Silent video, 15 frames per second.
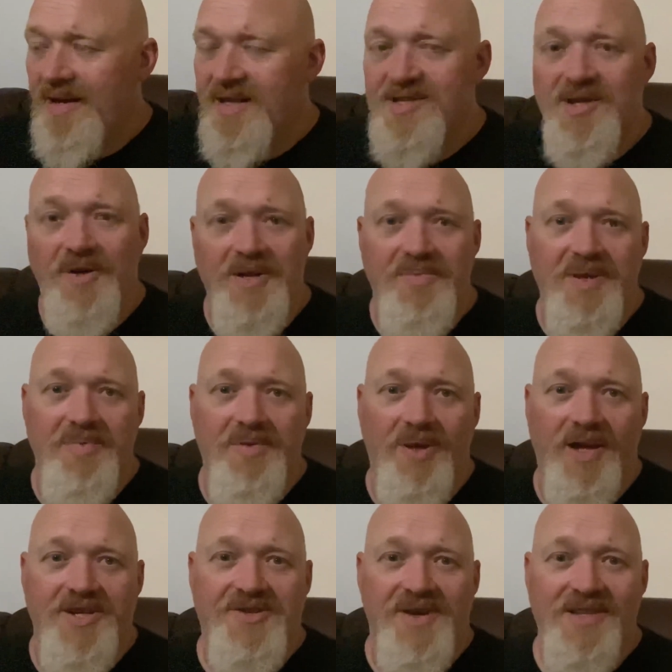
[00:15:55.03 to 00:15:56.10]
it's only people
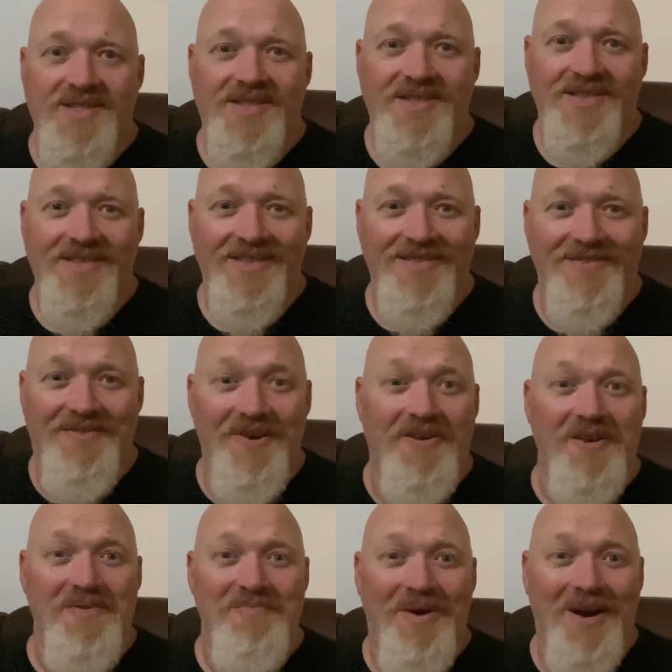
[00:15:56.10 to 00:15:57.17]
I trust
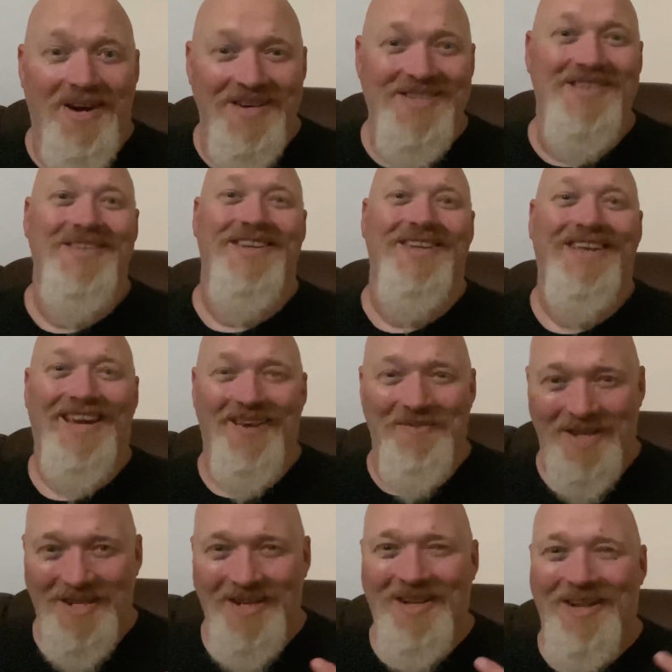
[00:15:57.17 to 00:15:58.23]
very much that are
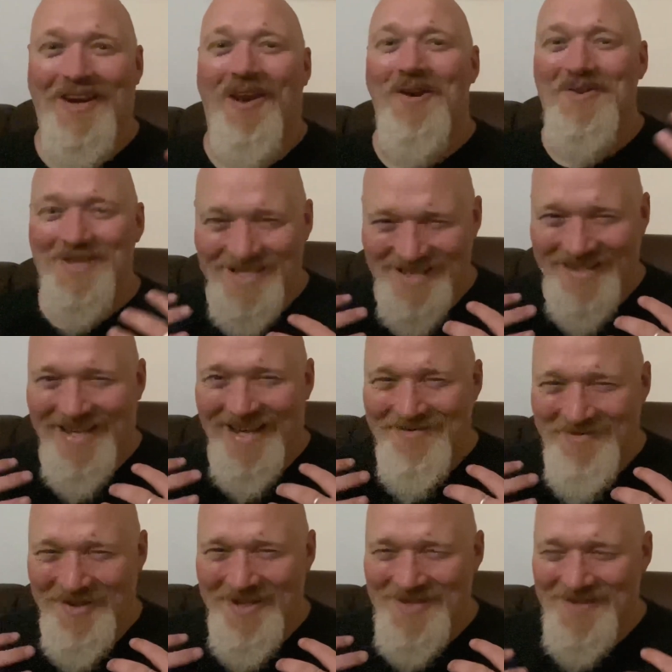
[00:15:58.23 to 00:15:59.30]
coming close to
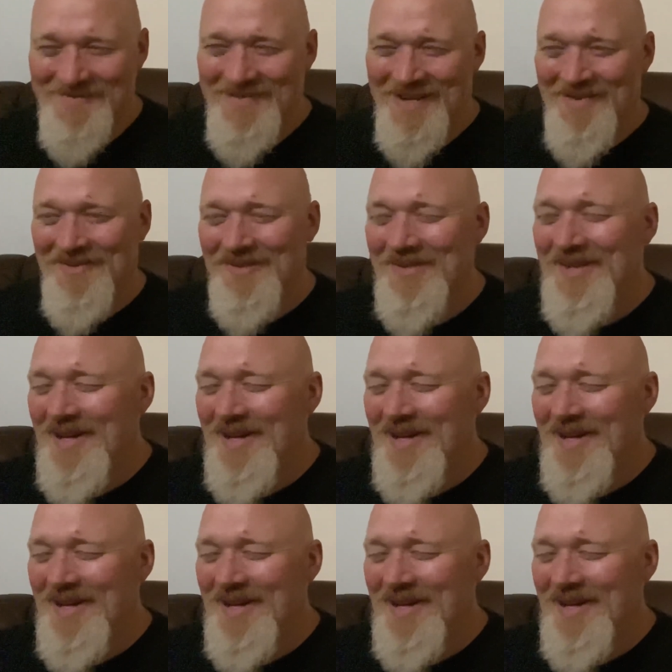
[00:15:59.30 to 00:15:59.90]
that personal bubble.